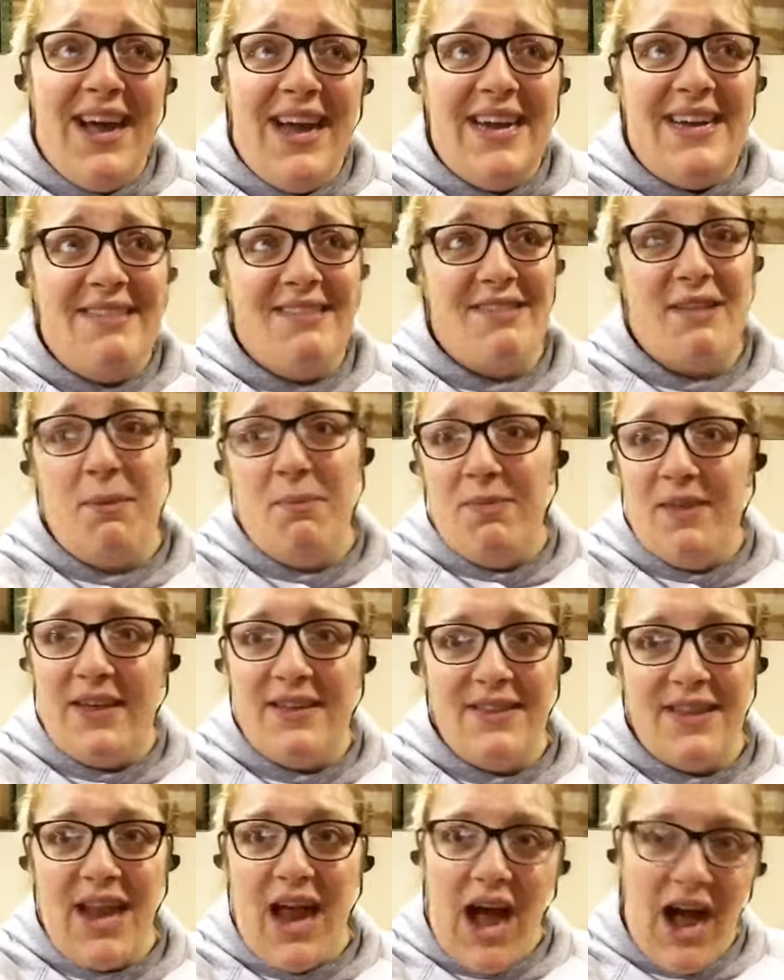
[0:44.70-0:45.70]
it's
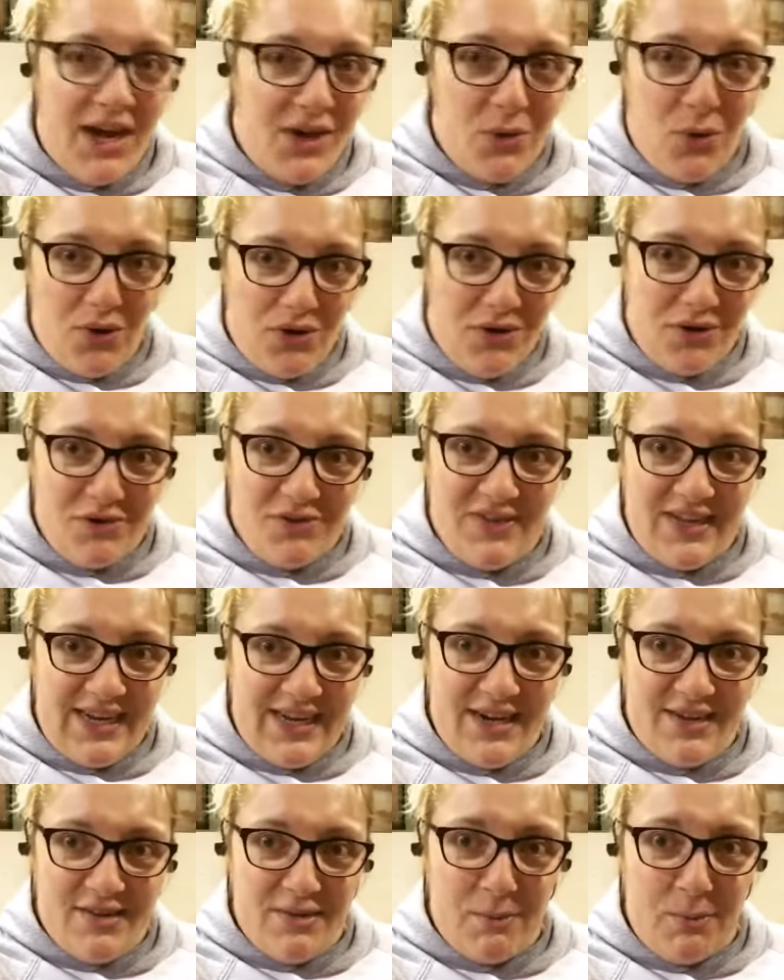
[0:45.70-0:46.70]
something that I don't
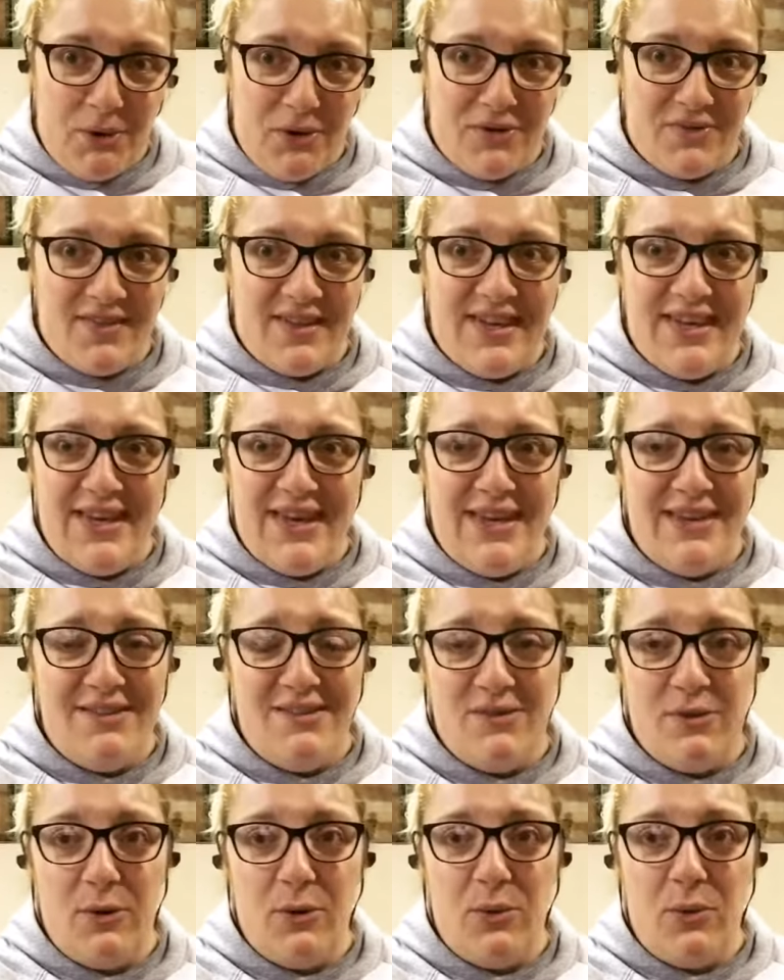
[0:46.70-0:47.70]
understand as a person. And
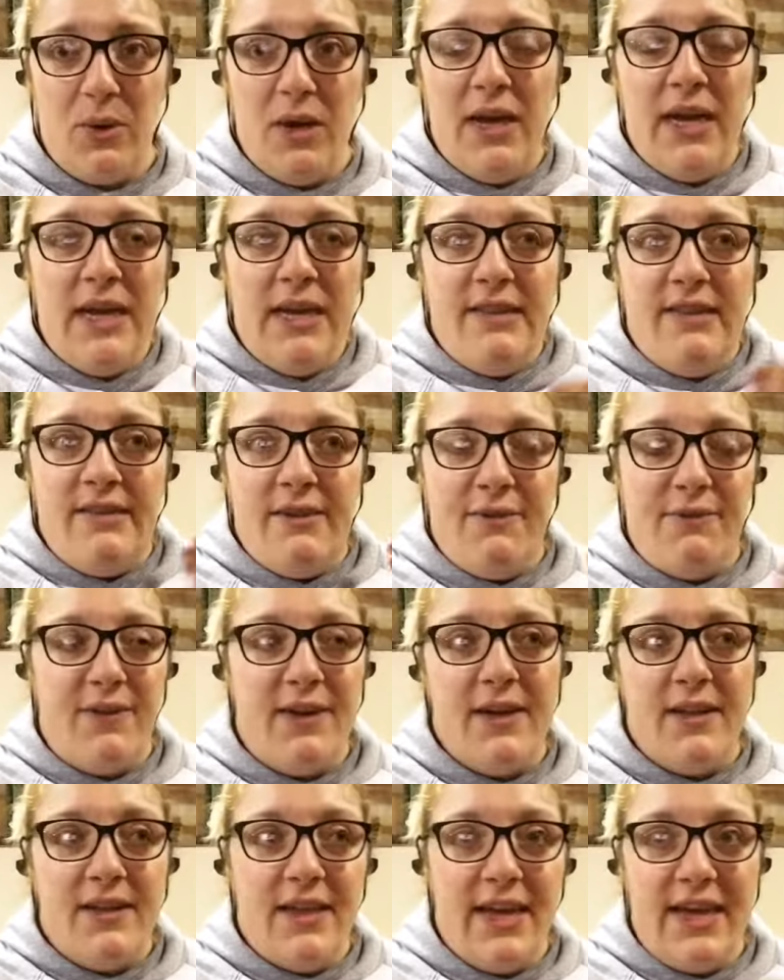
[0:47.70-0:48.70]
so to
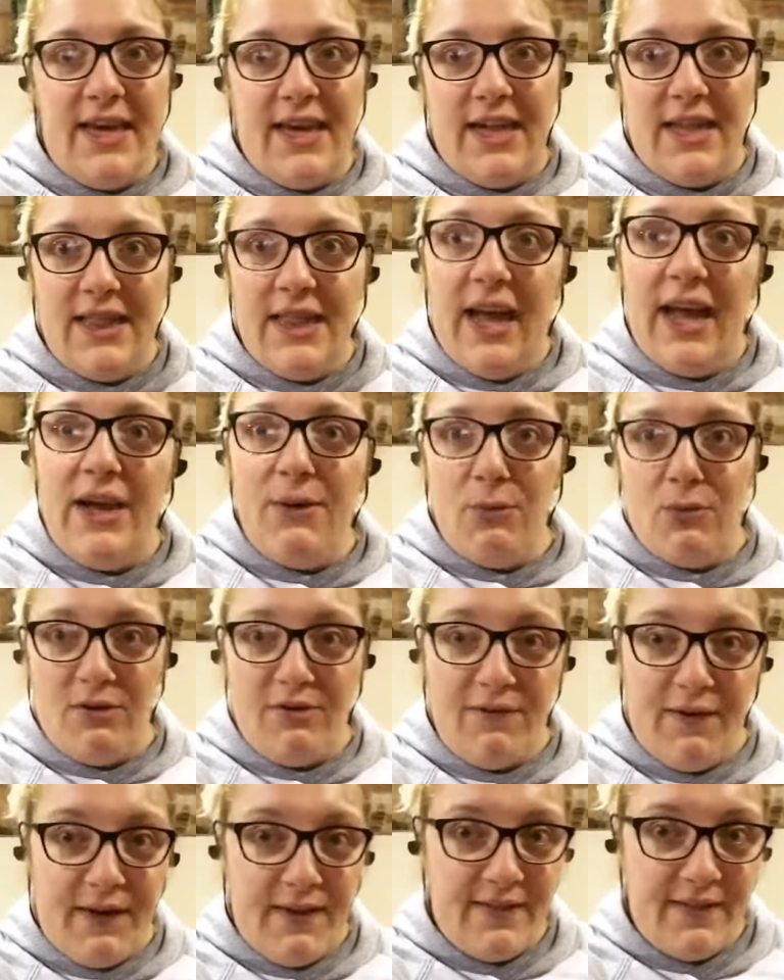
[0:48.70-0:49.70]
feel like a light was
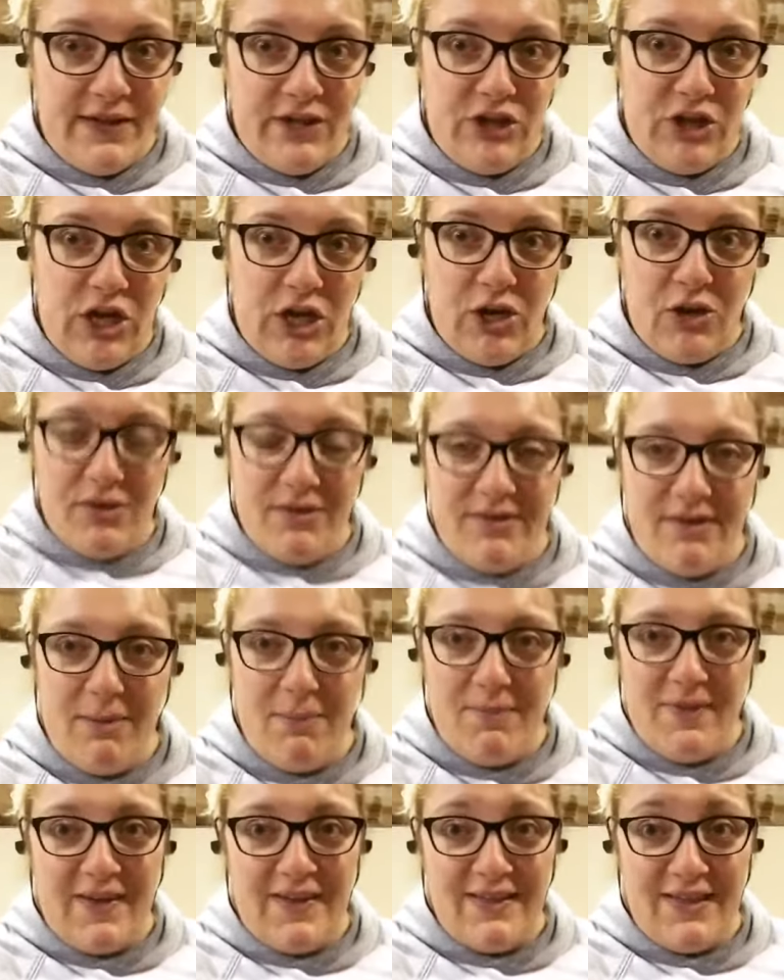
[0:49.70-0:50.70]
finally shed on
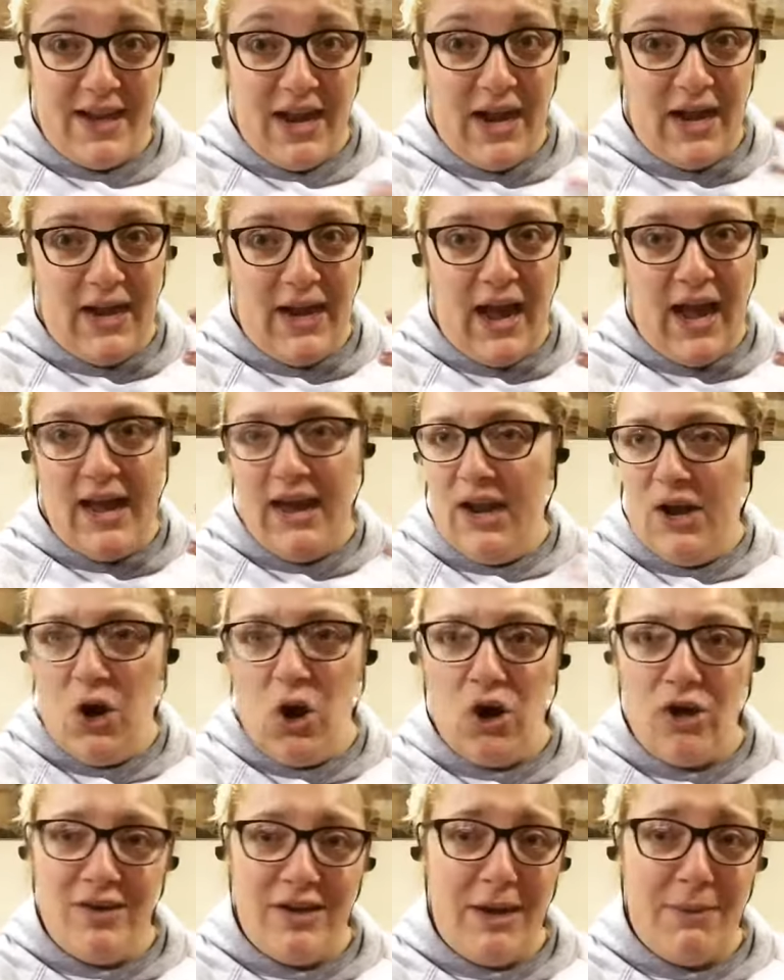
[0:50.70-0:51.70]
something that I, I had a
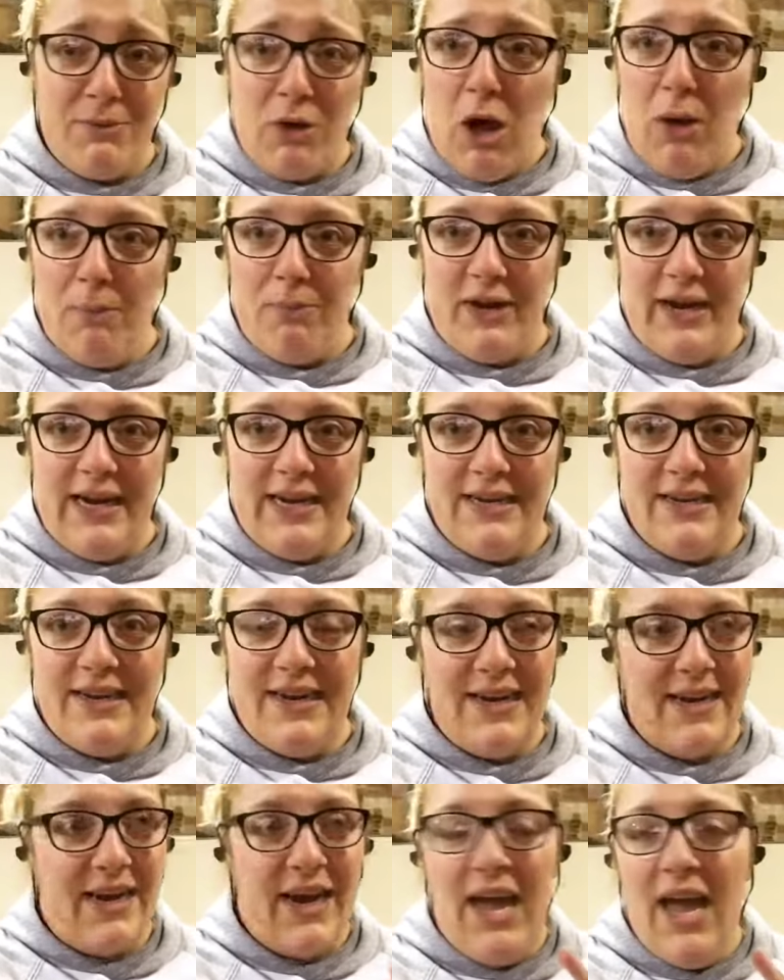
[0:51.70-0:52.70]
hard time
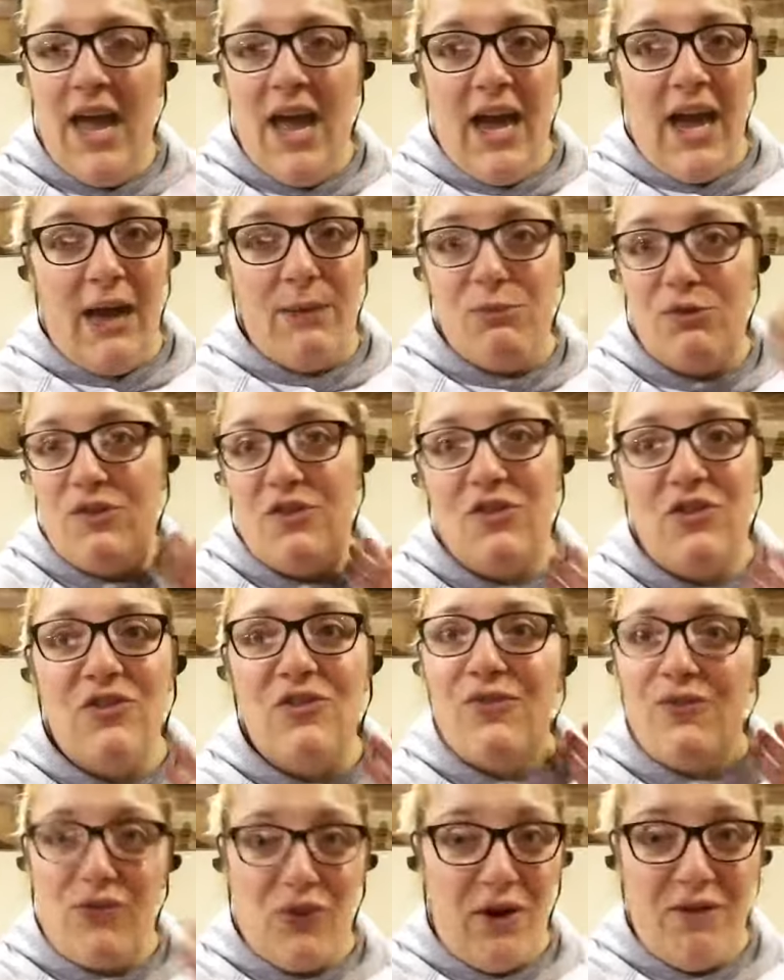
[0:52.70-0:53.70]
comprehending, I'm just
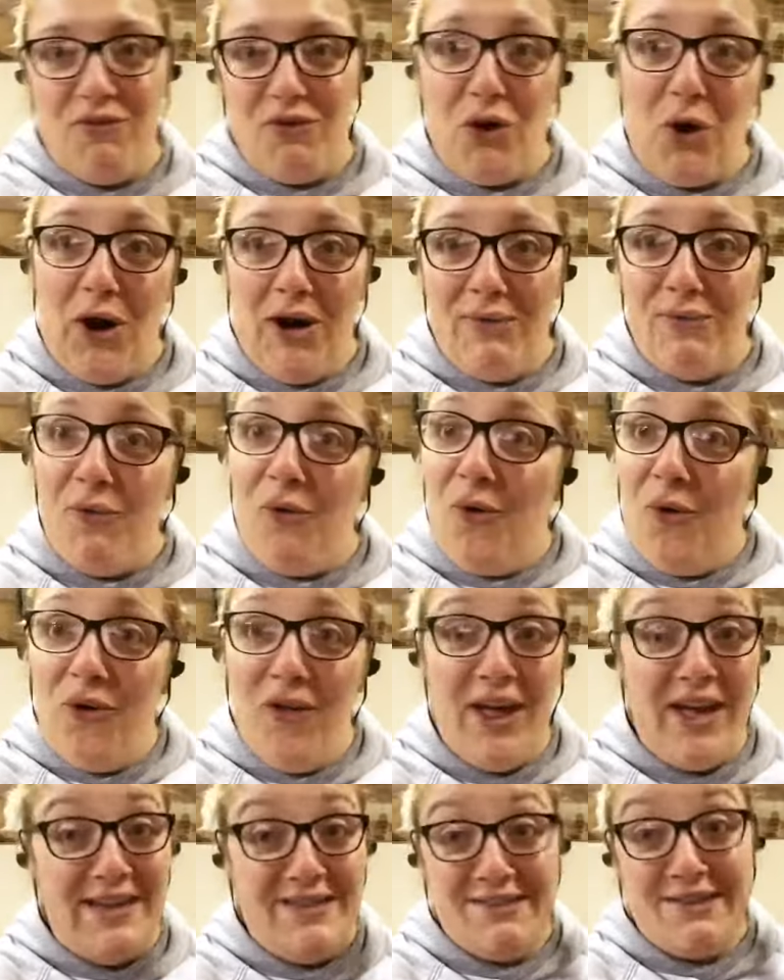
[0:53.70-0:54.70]
forever
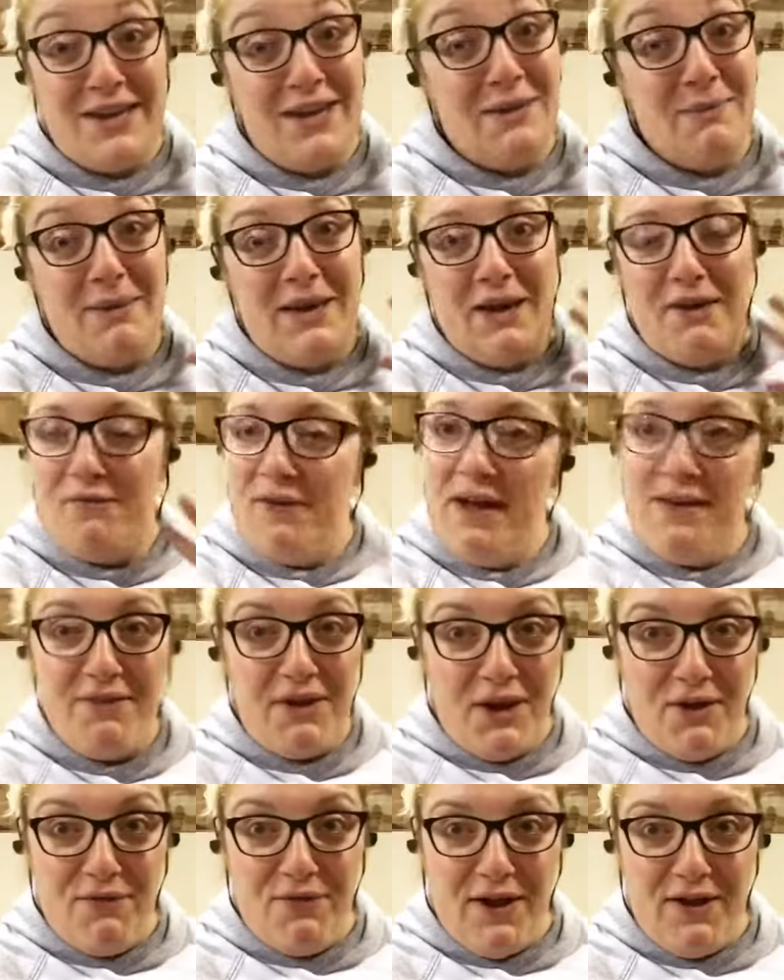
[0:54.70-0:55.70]
grateful. It's going to be a five
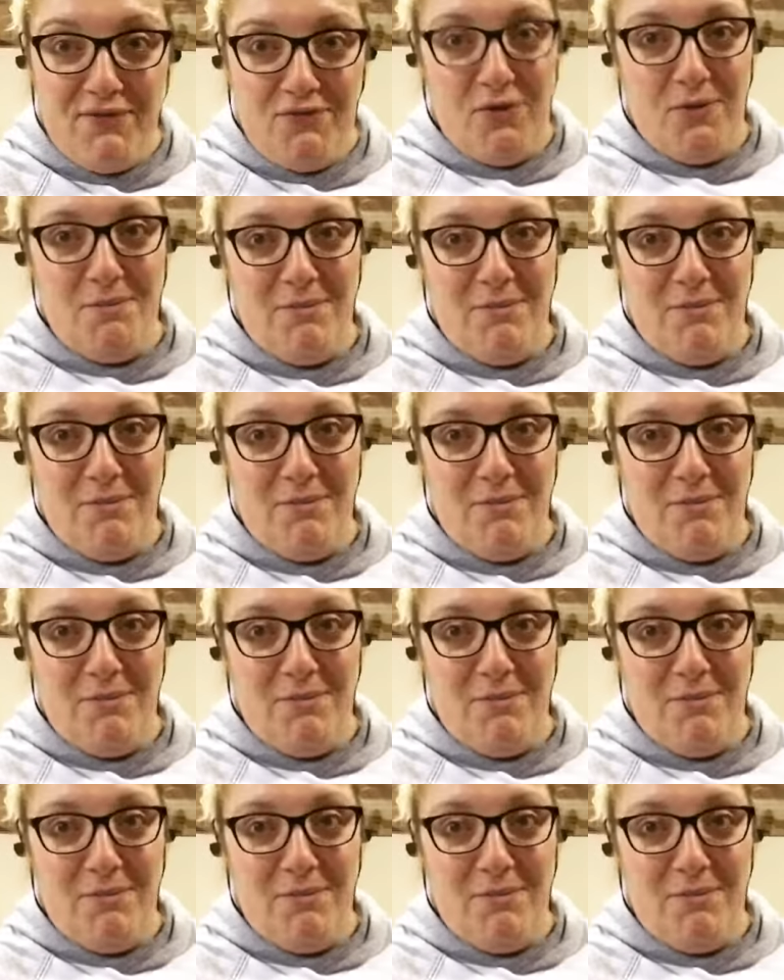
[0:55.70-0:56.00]
out of five for